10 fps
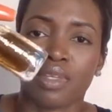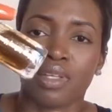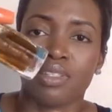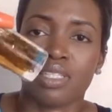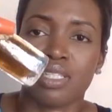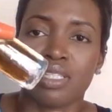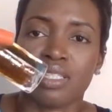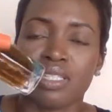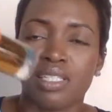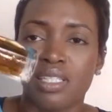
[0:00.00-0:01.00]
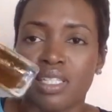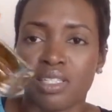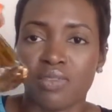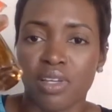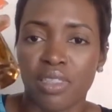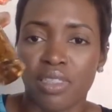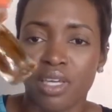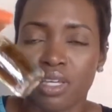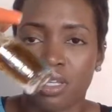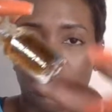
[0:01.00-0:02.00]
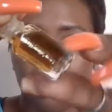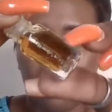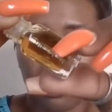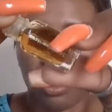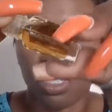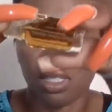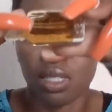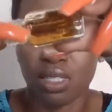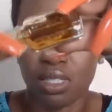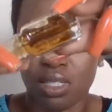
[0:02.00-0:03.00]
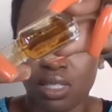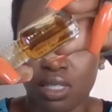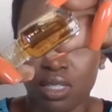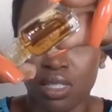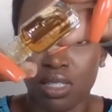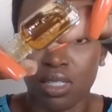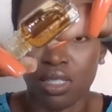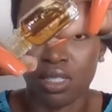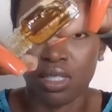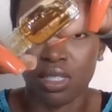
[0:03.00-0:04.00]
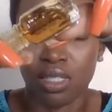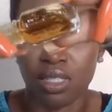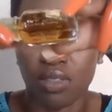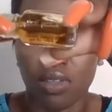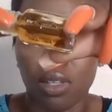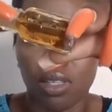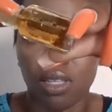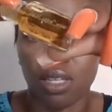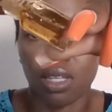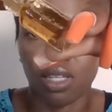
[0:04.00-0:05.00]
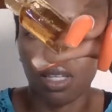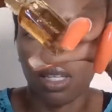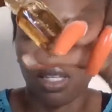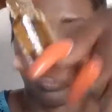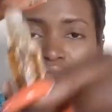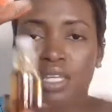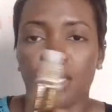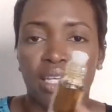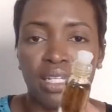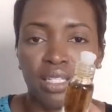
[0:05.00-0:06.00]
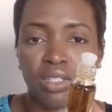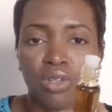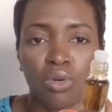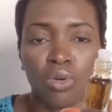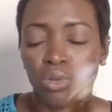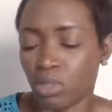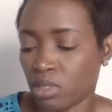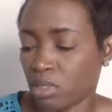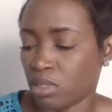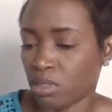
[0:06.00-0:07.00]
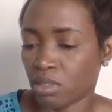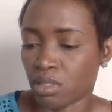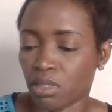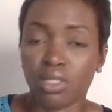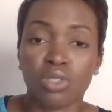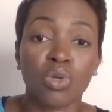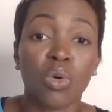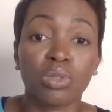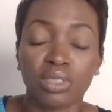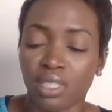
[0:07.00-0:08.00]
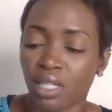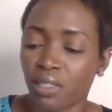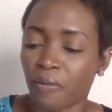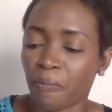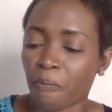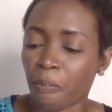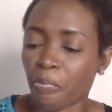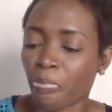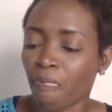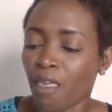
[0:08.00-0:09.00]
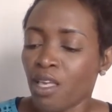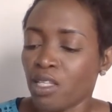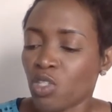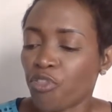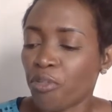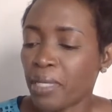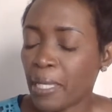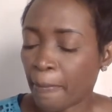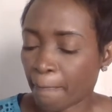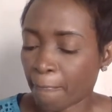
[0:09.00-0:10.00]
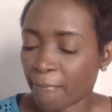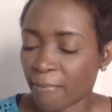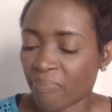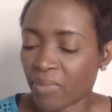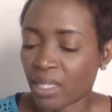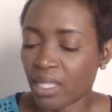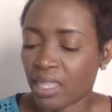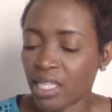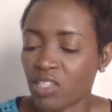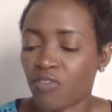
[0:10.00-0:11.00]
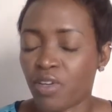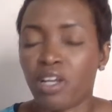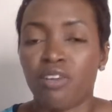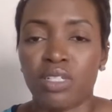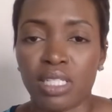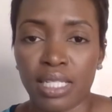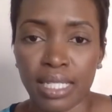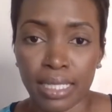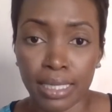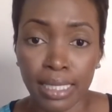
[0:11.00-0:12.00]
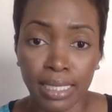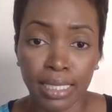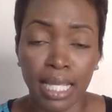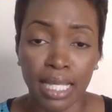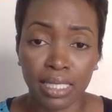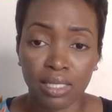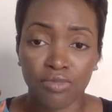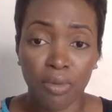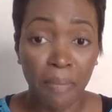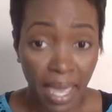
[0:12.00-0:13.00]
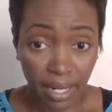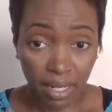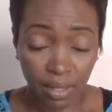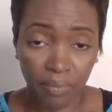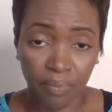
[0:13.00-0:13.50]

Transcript: consistency. It's very thick. You can see this. It's very thick. And it's golden, a nice golden color. So for me, this fragrance is listed as for men.